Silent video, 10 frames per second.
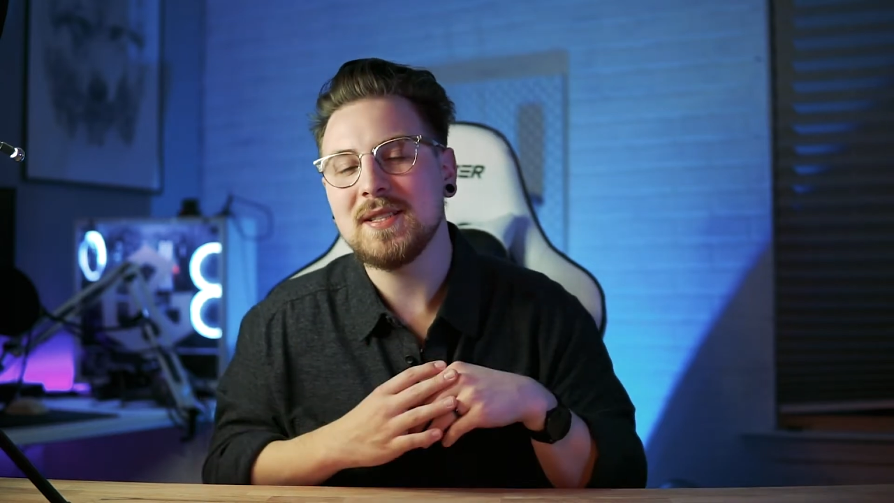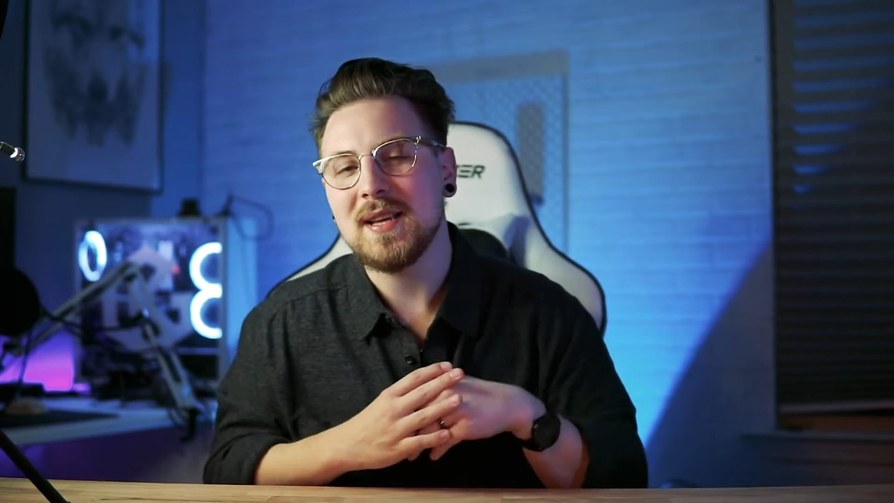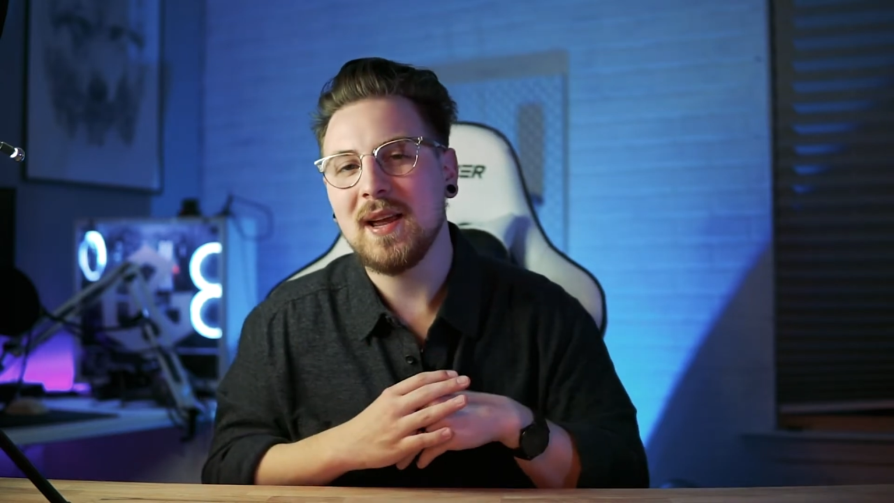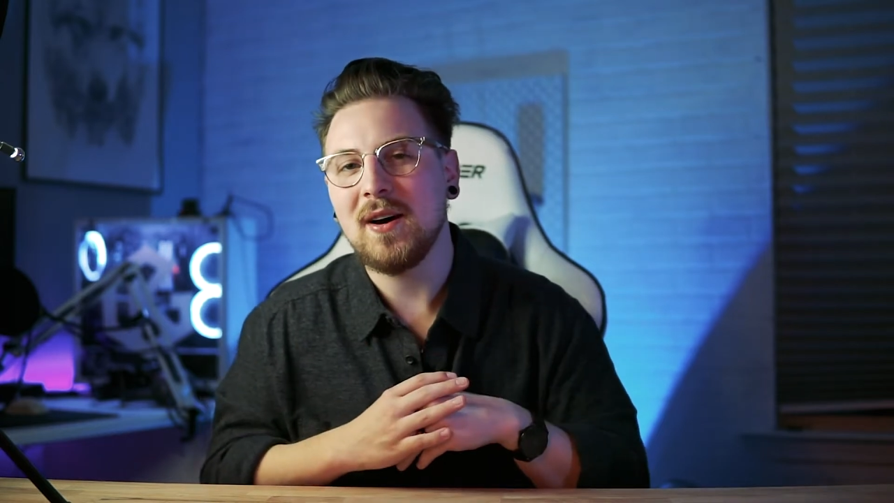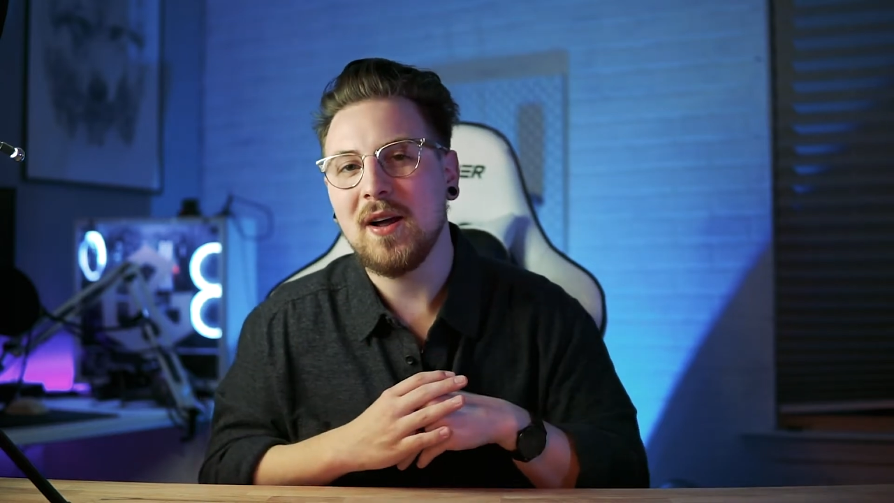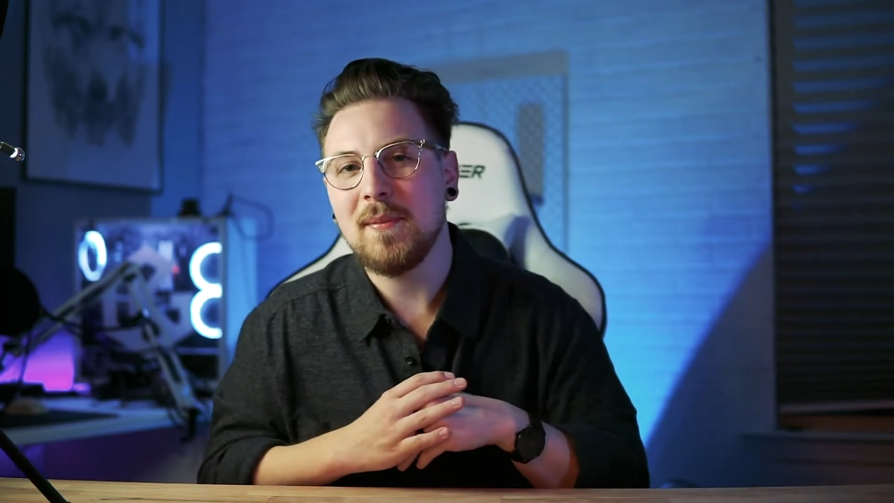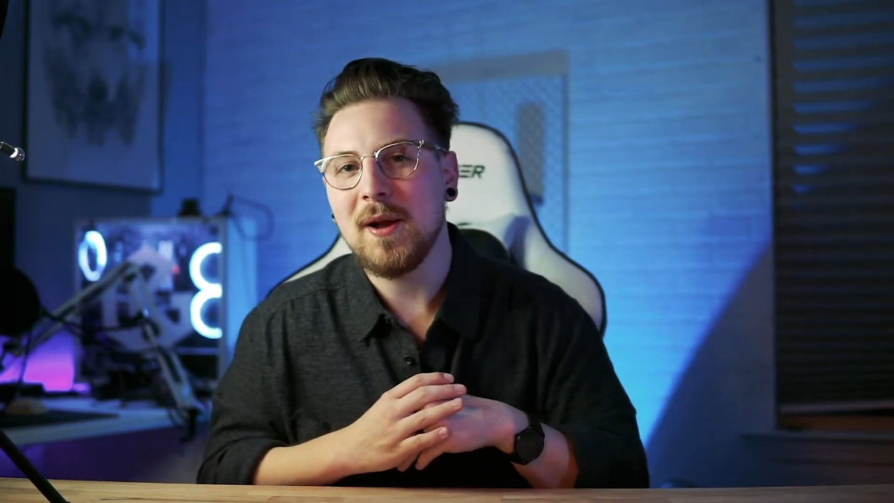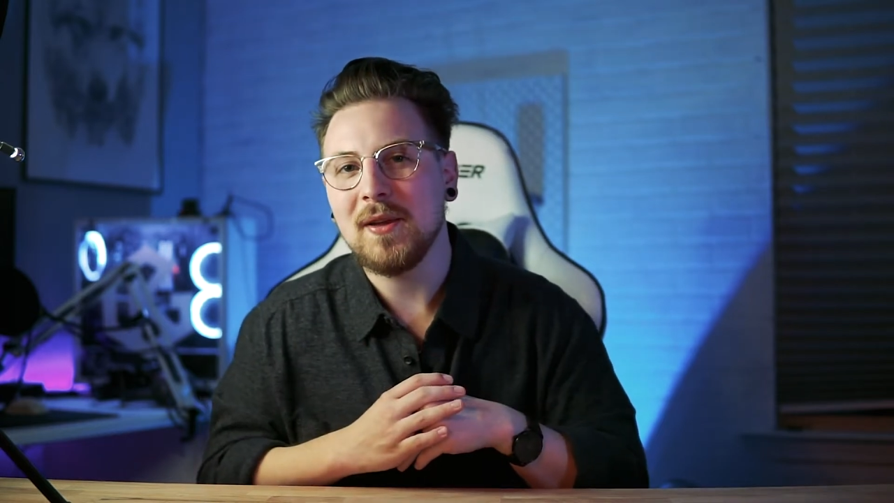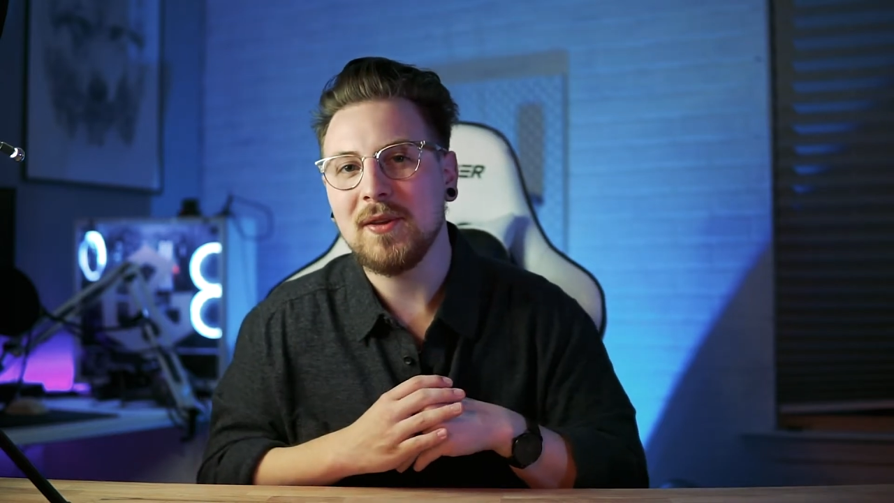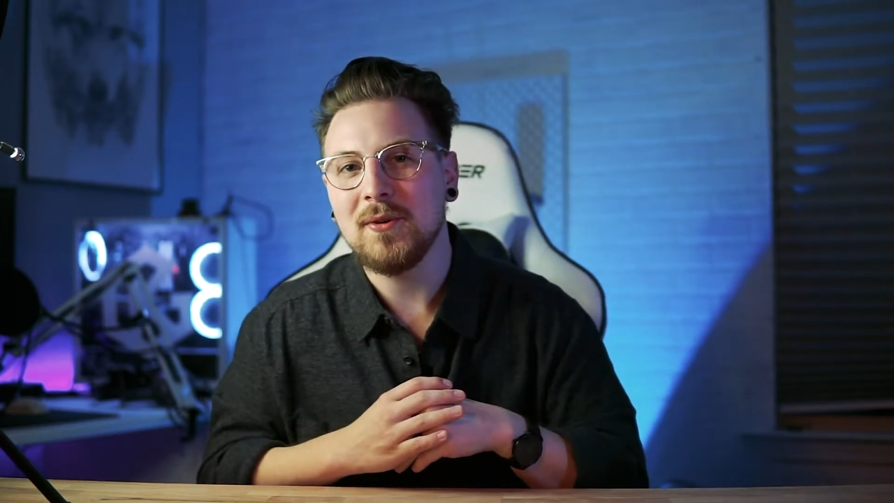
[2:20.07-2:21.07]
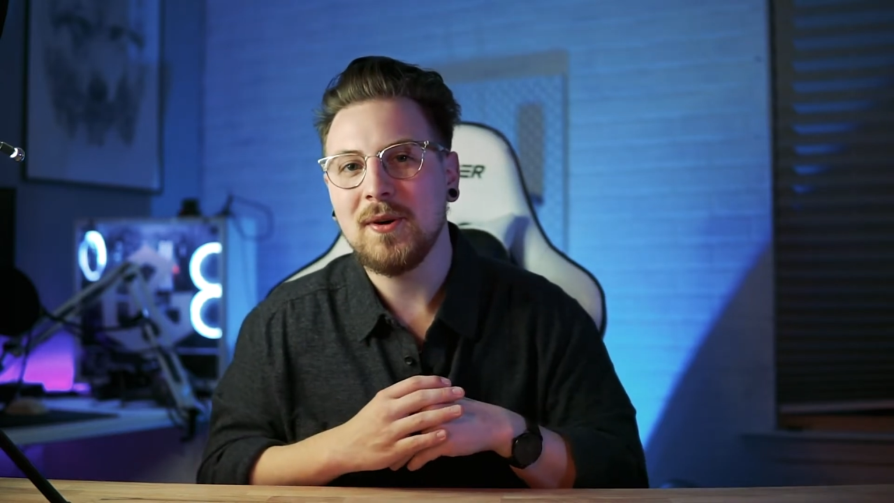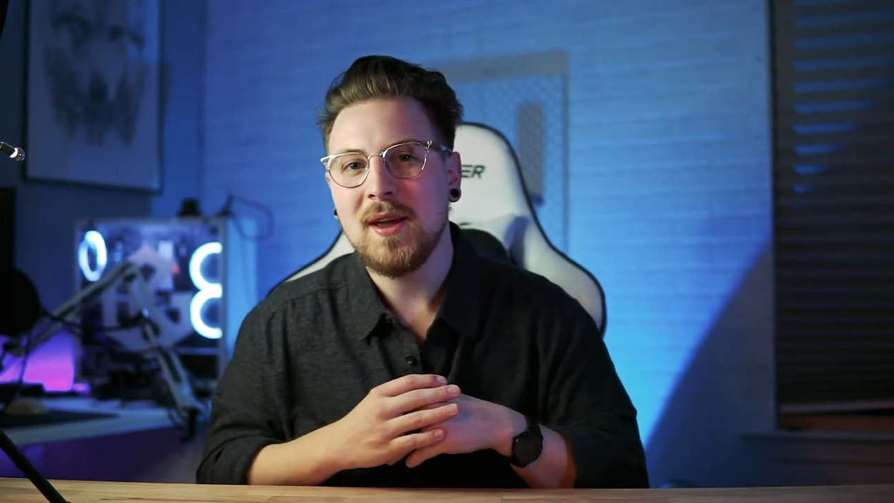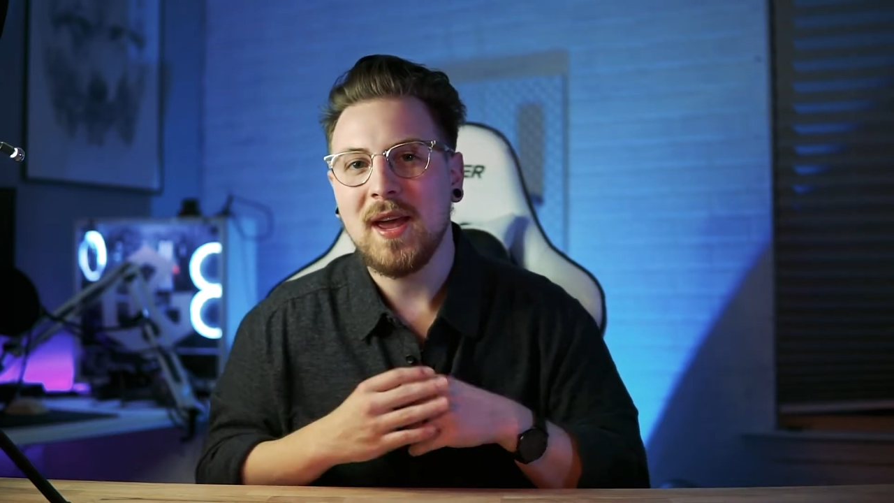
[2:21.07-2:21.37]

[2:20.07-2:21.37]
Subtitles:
say a lot about you,